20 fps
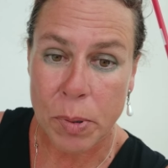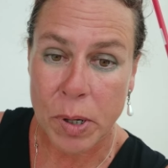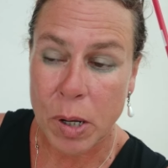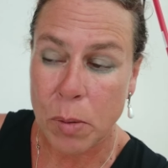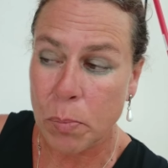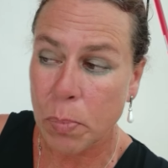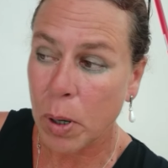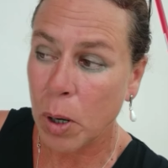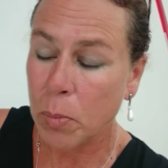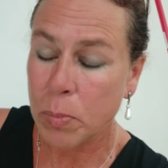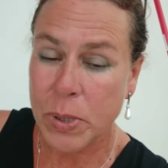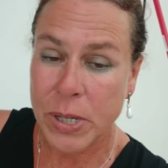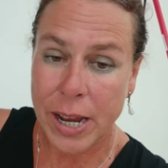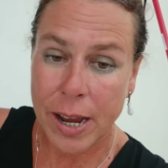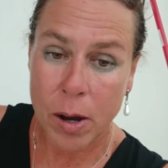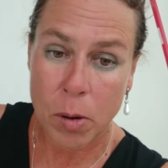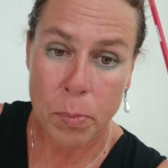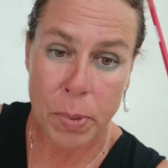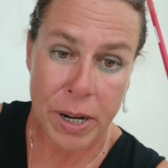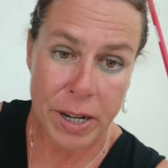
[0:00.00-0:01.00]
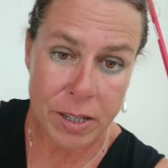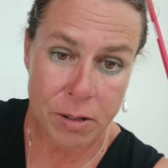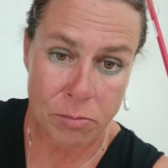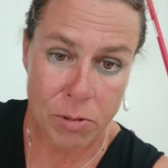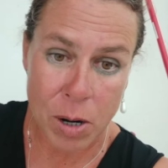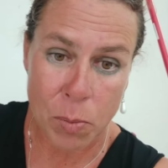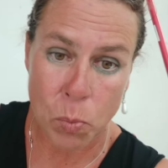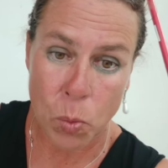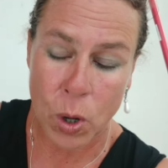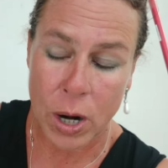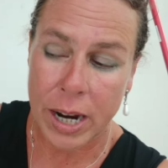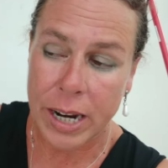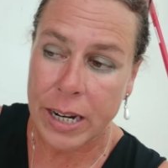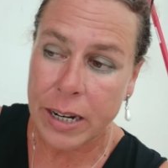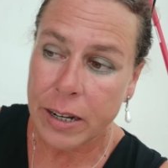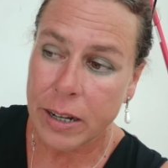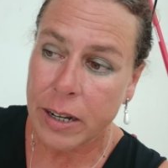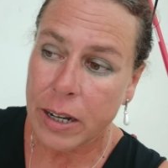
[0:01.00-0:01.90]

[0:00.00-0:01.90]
and it pops out by the runway.